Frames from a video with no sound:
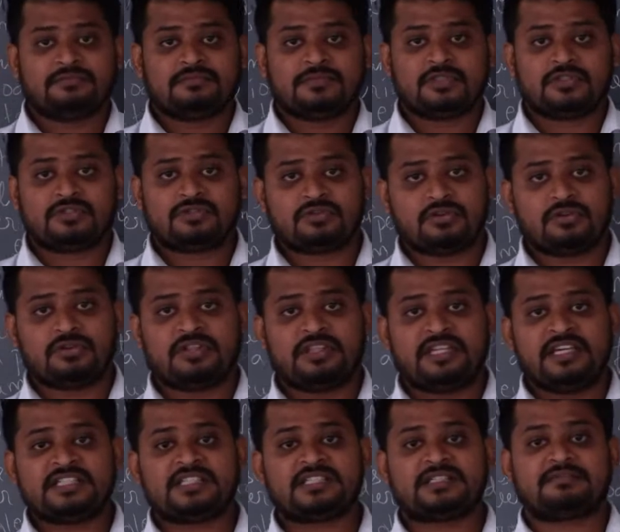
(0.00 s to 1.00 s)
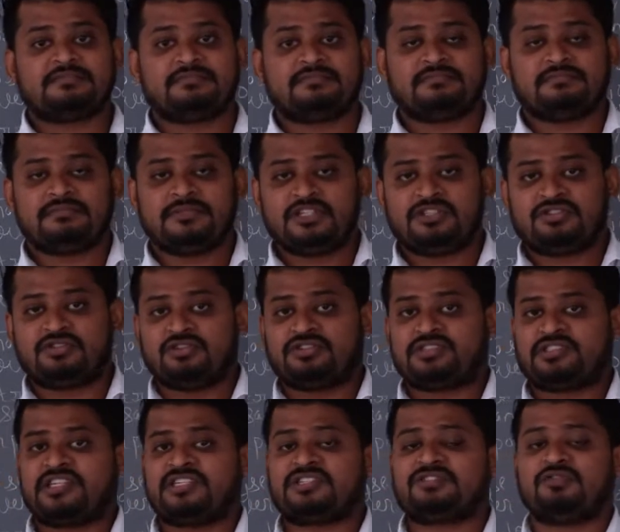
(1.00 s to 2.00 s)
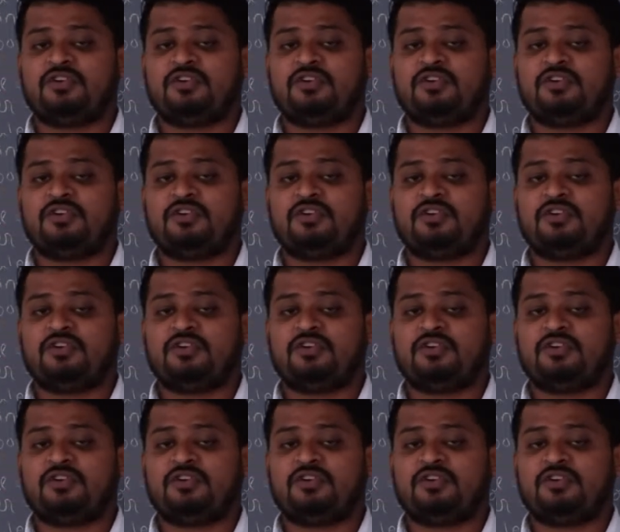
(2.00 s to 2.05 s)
So these resources